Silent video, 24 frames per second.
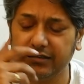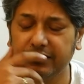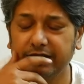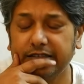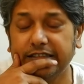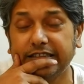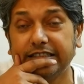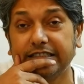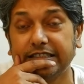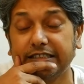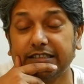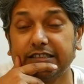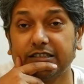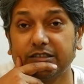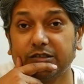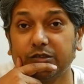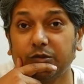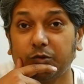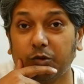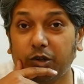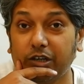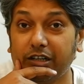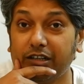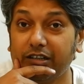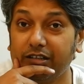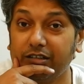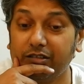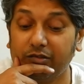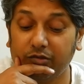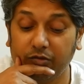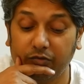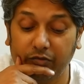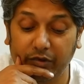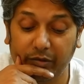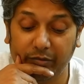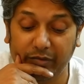this is what
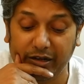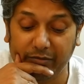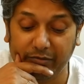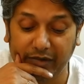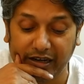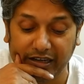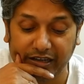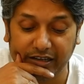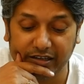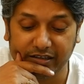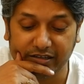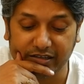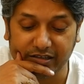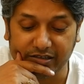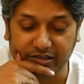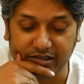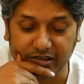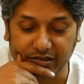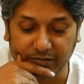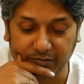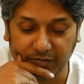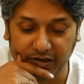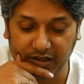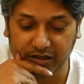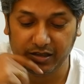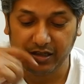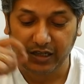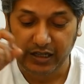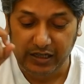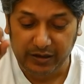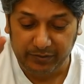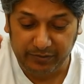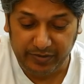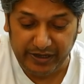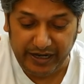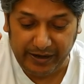we mean by literature. But
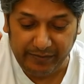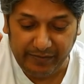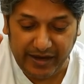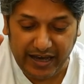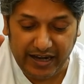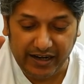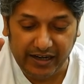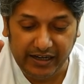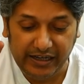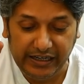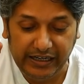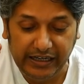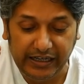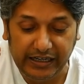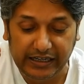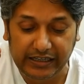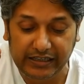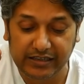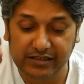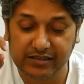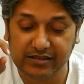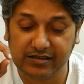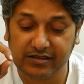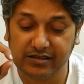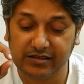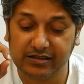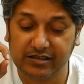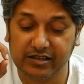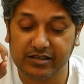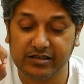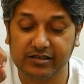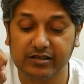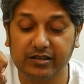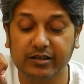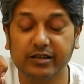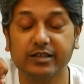primarily, it is
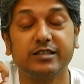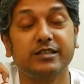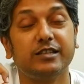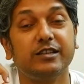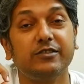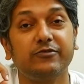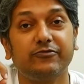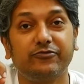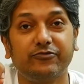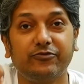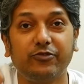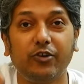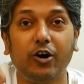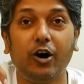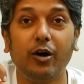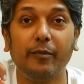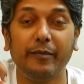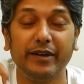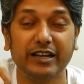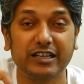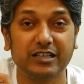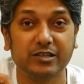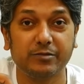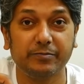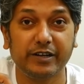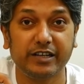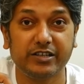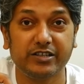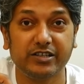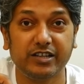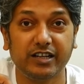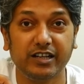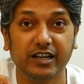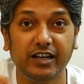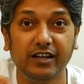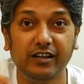distinguished in form,
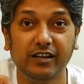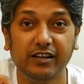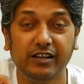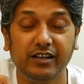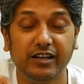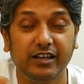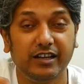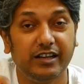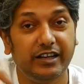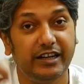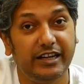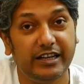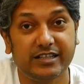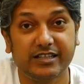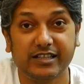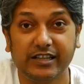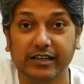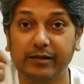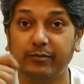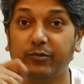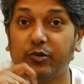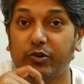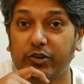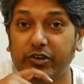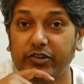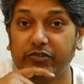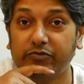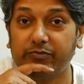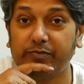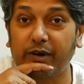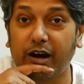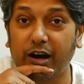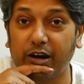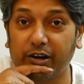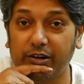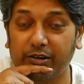expression, and its emotive
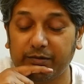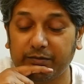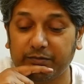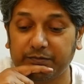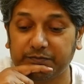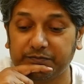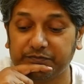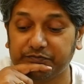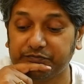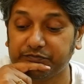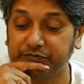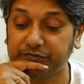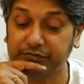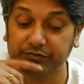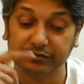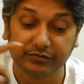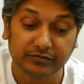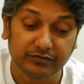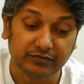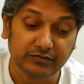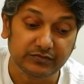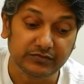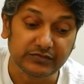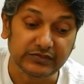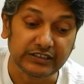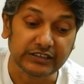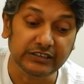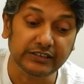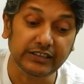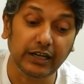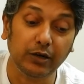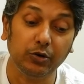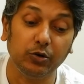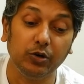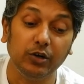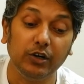power.
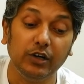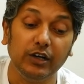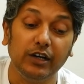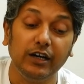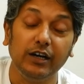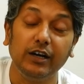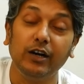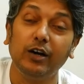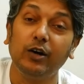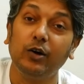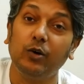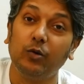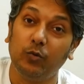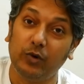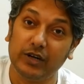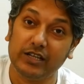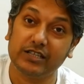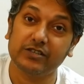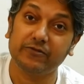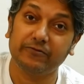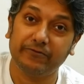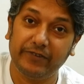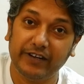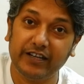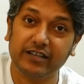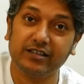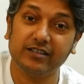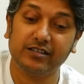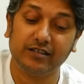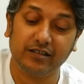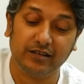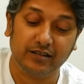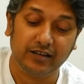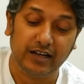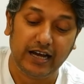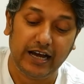Now, what is
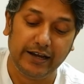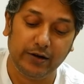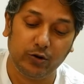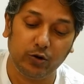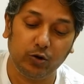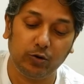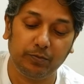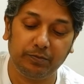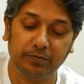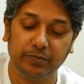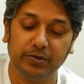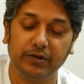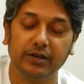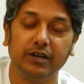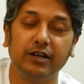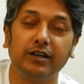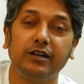fiction? I hope